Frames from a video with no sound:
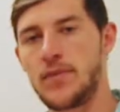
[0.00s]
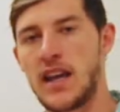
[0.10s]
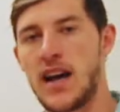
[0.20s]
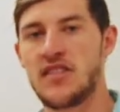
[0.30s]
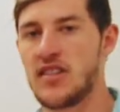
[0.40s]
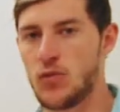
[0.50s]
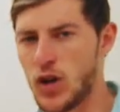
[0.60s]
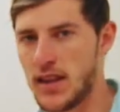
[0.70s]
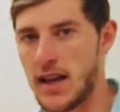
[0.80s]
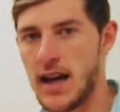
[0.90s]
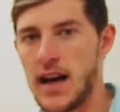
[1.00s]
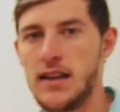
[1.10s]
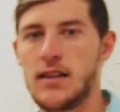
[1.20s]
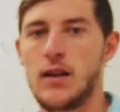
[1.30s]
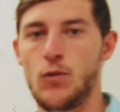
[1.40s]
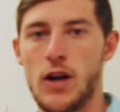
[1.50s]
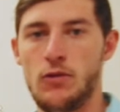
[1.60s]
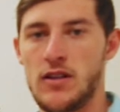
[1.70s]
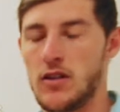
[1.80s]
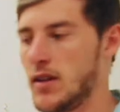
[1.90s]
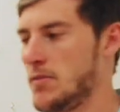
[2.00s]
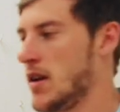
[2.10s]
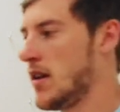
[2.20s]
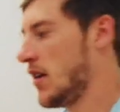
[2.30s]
cuts and what they are and why we do them.